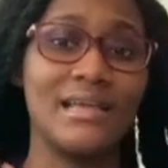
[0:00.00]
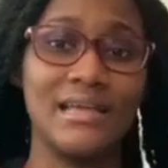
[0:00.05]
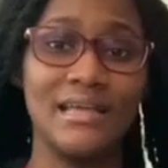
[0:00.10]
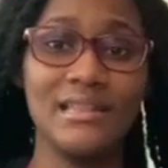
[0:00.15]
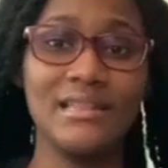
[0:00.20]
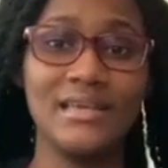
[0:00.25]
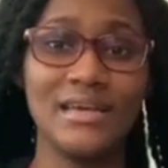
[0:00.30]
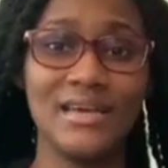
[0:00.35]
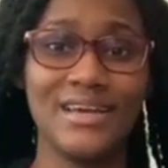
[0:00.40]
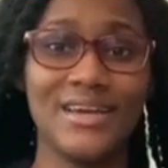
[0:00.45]
in
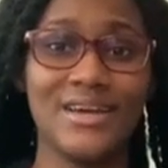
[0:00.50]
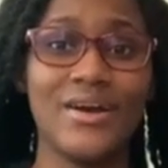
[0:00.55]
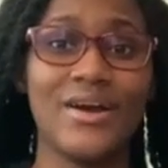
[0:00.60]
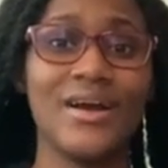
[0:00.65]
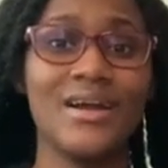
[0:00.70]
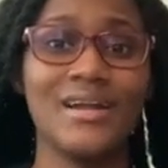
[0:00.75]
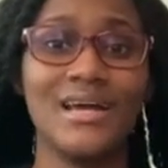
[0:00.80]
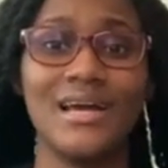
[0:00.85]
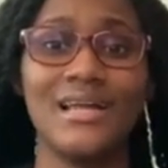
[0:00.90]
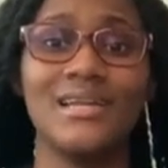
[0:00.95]
the
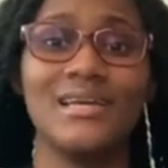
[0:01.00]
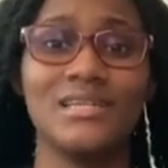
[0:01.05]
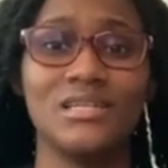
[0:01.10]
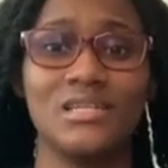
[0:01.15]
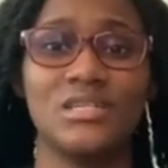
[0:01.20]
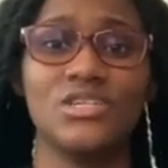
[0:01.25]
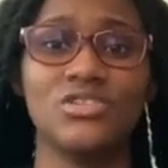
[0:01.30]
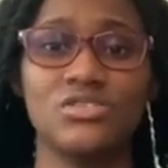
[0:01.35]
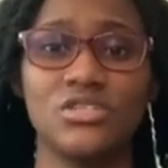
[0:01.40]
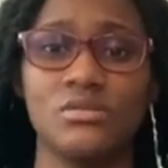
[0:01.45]
iCard and in the
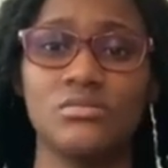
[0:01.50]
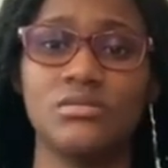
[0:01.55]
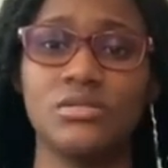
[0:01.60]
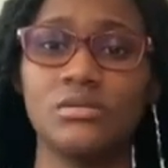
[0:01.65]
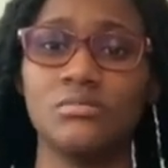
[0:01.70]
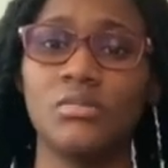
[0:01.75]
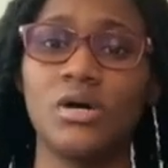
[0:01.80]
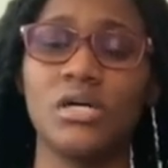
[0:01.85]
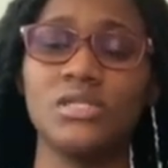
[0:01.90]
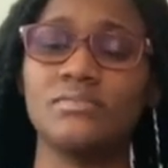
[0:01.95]
description
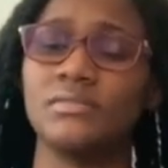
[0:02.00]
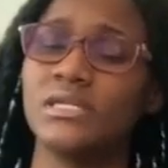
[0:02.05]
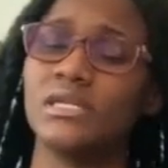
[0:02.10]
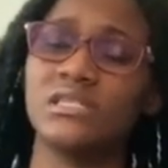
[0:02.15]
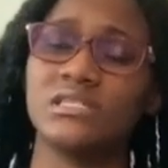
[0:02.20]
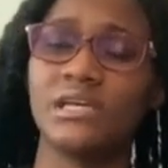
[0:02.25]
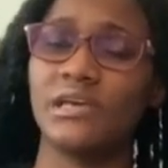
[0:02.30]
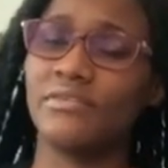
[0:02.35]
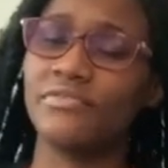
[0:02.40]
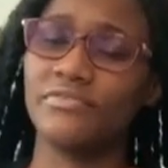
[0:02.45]
box because
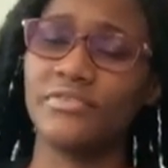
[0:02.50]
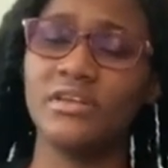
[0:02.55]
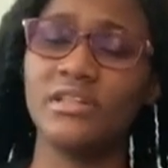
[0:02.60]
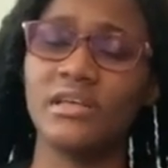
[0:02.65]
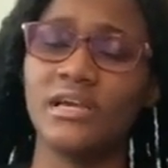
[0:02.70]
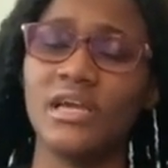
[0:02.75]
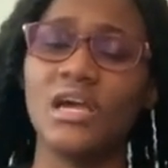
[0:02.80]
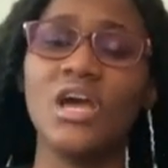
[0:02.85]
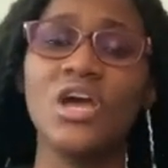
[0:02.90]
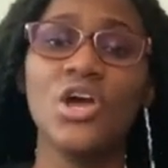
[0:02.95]
I feel
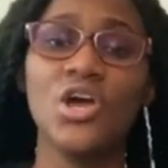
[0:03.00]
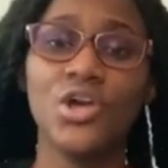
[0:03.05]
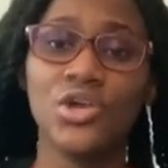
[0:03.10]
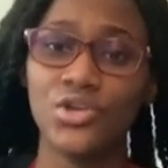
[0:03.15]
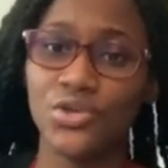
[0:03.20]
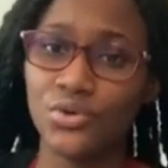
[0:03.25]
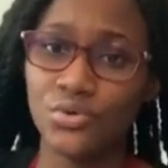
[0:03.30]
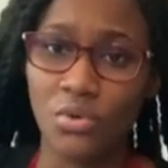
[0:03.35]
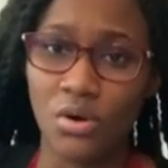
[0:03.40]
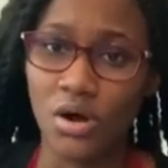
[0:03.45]
like
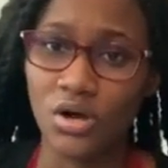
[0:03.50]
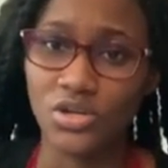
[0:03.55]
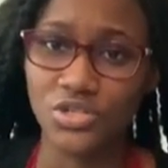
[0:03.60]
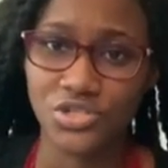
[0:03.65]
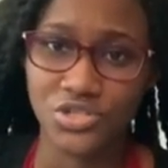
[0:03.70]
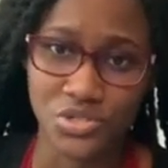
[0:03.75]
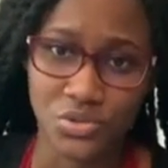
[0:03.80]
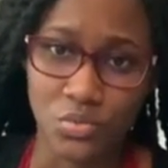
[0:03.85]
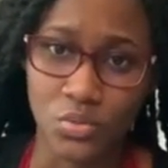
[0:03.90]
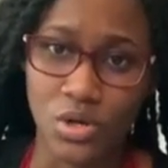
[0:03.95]
you all
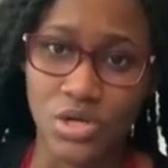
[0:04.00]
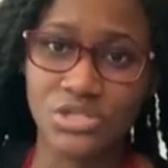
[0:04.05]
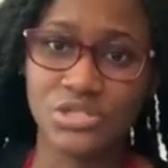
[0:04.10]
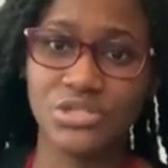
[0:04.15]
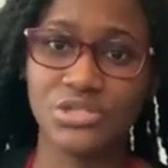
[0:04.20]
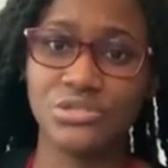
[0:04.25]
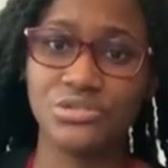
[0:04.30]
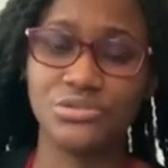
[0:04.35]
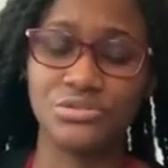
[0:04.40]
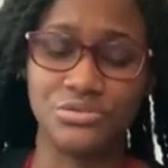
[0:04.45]
should watch
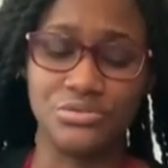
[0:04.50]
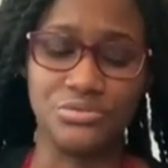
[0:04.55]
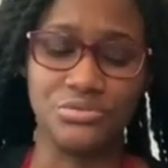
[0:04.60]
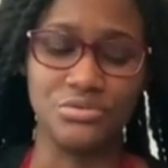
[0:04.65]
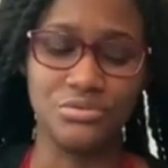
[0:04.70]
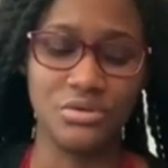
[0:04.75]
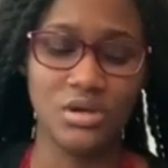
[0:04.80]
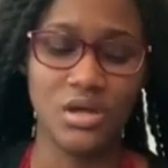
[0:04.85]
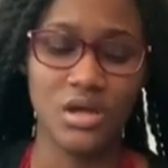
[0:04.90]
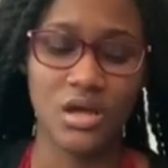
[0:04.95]
it too.
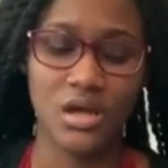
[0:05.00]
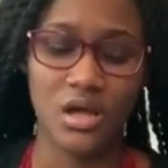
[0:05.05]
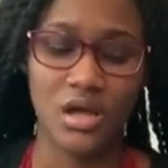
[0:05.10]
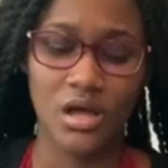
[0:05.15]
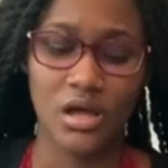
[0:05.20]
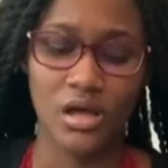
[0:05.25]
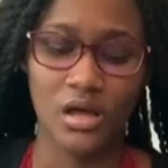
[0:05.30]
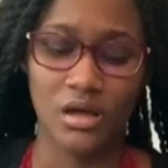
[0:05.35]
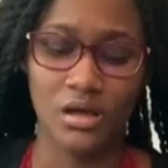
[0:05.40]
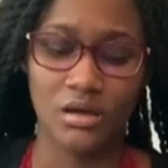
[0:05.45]

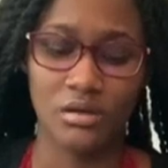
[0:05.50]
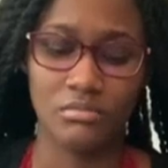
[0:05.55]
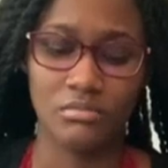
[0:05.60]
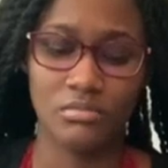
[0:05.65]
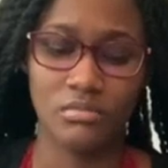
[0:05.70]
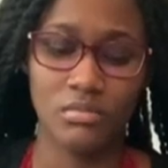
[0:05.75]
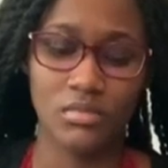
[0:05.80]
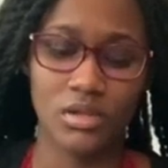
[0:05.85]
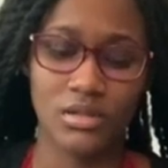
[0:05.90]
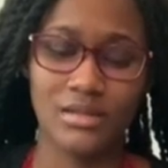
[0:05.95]
Um,
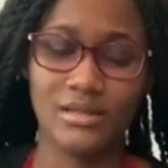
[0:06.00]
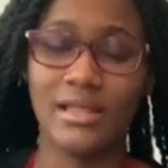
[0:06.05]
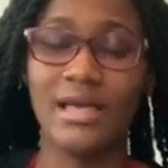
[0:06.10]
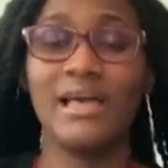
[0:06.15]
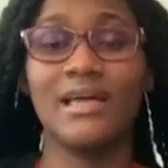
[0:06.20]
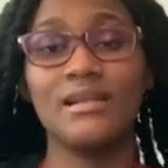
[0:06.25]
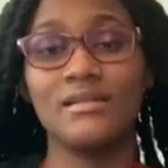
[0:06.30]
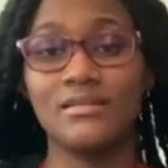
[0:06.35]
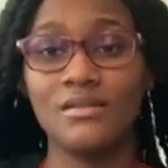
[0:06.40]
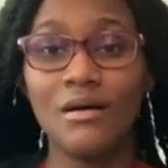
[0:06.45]

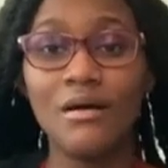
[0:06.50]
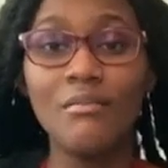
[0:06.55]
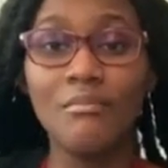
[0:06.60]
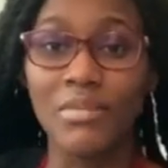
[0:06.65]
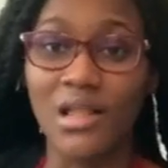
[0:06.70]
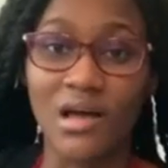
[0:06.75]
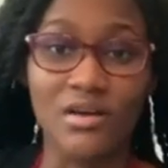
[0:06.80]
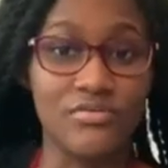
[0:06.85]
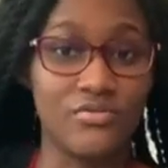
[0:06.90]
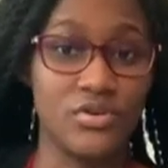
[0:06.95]
let
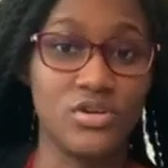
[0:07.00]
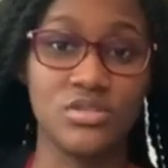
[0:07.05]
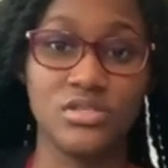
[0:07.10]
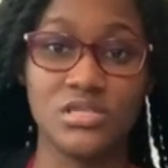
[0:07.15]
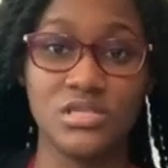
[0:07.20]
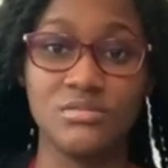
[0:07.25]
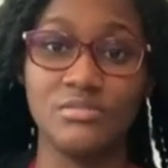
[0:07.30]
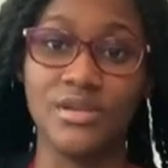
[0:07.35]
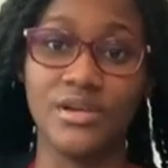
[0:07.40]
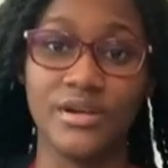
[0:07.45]
black voices
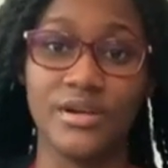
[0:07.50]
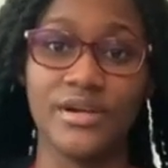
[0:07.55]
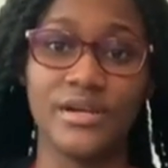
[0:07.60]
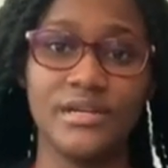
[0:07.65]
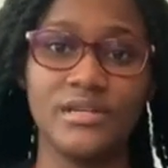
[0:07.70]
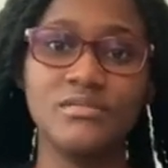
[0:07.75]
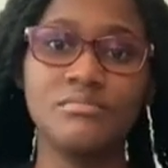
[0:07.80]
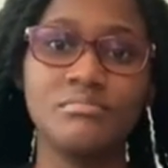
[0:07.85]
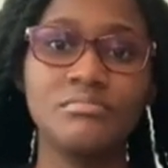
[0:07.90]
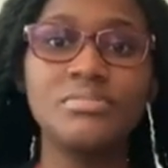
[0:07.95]
be
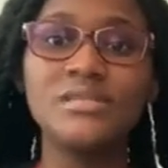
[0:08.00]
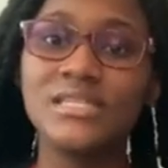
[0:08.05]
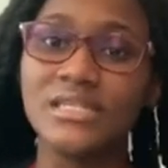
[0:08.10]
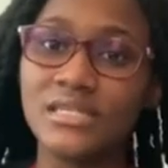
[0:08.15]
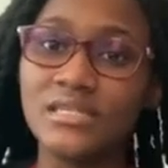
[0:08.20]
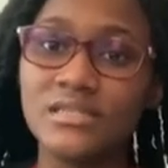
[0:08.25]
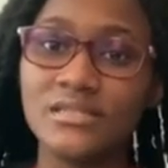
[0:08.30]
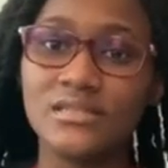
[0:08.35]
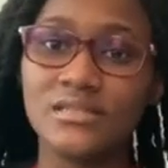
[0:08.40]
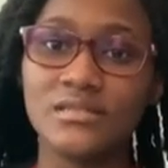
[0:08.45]
heard,
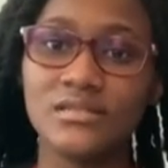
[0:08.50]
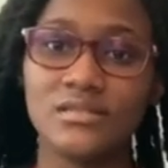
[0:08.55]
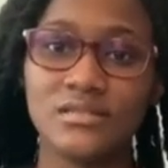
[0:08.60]
please.